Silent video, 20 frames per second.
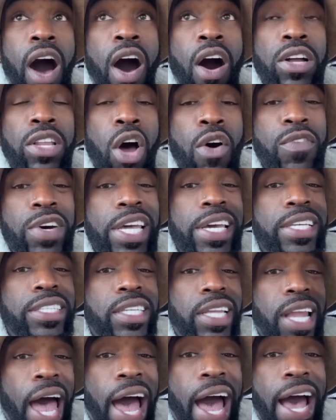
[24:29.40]
All over
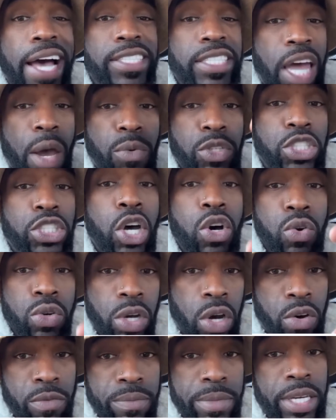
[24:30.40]
these lies that was
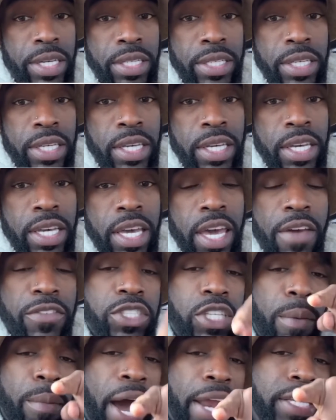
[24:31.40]
told on me.
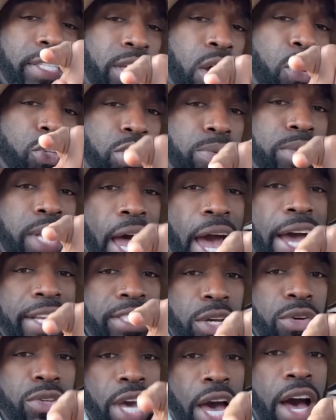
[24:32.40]
If somebody told some
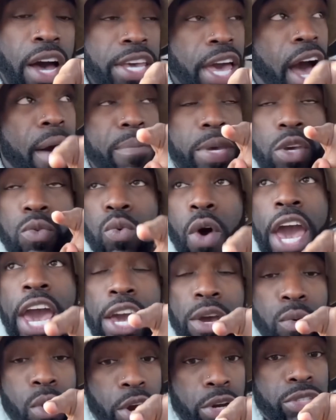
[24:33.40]
lies on y'all, y'all be
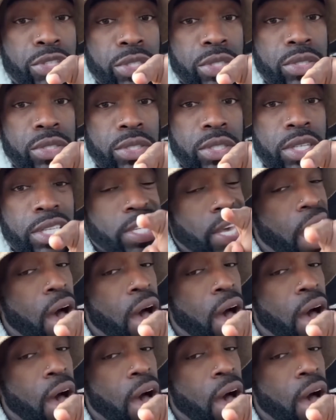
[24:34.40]
way worse.